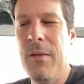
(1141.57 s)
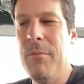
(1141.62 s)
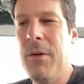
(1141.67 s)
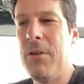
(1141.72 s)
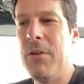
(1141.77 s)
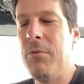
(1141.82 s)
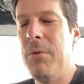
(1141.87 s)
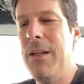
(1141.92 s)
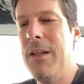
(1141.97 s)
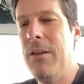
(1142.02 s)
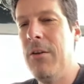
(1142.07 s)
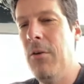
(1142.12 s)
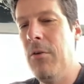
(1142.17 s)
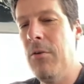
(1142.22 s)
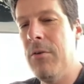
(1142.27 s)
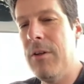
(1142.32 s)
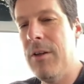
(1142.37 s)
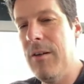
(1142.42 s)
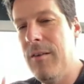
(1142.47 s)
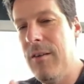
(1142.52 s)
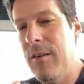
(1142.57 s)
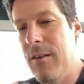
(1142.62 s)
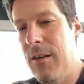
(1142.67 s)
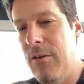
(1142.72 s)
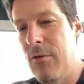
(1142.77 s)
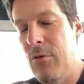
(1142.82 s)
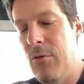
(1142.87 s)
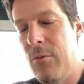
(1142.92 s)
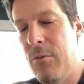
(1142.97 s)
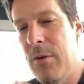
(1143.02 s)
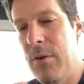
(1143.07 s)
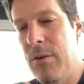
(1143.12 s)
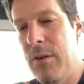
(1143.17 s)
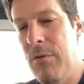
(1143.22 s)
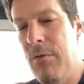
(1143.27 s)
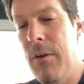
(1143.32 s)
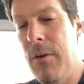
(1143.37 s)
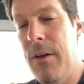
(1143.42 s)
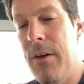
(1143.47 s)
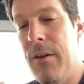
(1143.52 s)
But we don't hesitate to
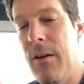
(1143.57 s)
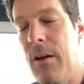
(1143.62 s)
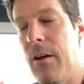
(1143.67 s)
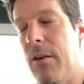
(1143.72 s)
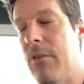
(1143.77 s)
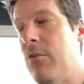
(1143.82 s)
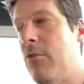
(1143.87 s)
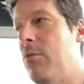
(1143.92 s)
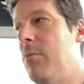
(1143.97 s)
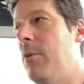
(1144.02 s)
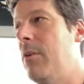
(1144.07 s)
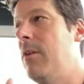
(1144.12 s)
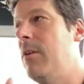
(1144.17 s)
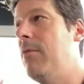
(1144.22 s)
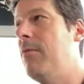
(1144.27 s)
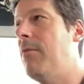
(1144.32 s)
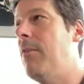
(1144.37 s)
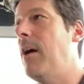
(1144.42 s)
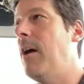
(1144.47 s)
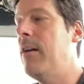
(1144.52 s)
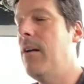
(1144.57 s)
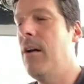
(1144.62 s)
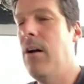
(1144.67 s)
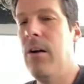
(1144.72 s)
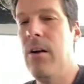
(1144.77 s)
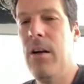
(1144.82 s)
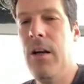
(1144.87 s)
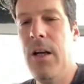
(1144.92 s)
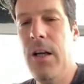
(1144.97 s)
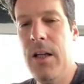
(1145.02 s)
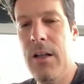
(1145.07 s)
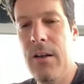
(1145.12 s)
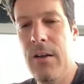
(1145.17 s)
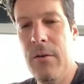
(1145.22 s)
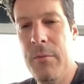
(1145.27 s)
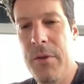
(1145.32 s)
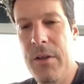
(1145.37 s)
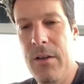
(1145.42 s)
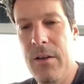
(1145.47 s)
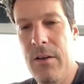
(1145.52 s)
modify, uh, to modify a little
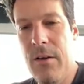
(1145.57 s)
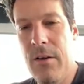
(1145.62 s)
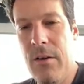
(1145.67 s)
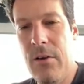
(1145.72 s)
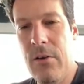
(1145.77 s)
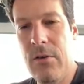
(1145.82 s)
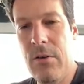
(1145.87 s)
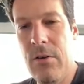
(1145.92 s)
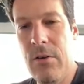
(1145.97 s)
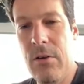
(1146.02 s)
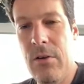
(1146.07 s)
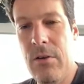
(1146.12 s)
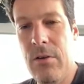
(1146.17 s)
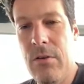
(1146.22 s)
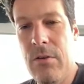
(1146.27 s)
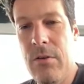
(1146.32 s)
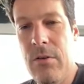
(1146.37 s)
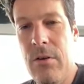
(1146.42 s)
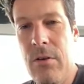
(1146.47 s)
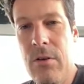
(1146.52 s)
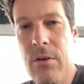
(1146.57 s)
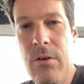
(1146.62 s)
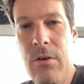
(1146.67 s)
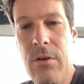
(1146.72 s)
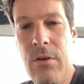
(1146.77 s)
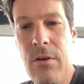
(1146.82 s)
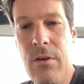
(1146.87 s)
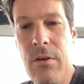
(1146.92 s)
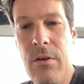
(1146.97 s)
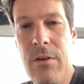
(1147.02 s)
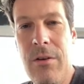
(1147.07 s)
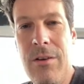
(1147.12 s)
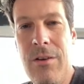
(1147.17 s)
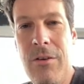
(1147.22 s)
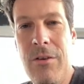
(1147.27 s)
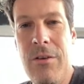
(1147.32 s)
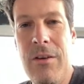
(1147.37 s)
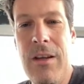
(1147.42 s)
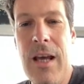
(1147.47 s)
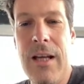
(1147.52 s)
bit the, the, the, the, the
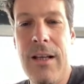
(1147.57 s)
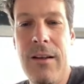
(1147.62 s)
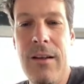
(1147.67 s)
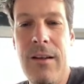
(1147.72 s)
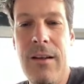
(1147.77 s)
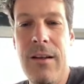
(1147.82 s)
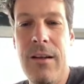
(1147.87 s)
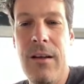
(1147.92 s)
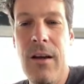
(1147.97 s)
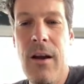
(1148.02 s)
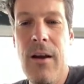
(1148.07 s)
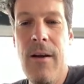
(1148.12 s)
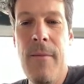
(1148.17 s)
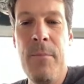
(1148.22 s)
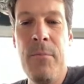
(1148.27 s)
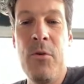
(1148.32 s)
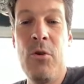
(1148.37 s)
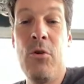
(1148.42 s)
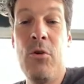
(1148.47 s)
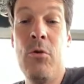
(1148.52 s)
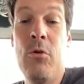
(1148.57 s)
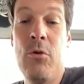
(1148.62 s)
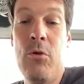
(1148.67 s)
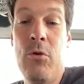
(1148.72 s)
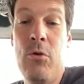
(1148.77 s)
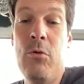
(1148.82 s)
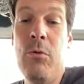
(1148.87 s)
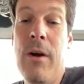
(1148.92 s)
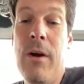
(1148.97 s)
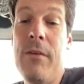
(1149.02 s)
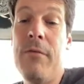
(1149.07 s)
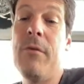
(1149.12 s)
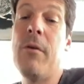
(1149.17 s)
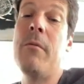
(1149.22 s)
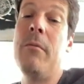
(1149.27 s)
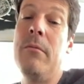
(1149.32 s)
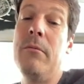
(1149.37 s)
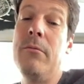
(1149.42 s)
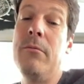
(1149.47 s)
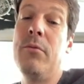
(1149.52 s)
technique to, to have a
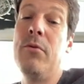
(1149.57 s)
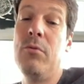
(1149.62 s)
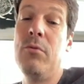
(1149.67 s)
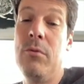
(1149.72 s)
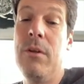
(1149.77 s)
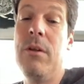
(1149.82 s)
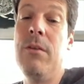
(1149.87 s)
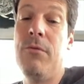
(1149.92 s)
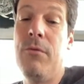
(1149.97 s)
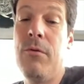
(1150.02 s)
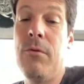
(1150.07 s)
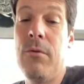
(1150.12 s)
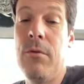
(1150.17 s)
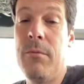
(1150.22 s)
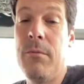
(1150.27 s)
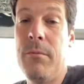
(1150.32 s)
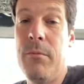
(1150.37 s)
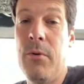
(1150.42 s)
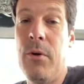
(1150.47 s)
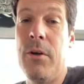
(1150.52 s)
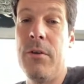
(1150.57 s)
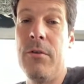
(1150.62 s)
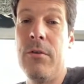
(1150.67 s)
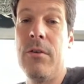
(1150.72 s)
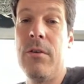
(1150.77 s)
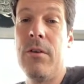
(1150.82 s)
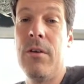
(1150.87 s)
beautiful product.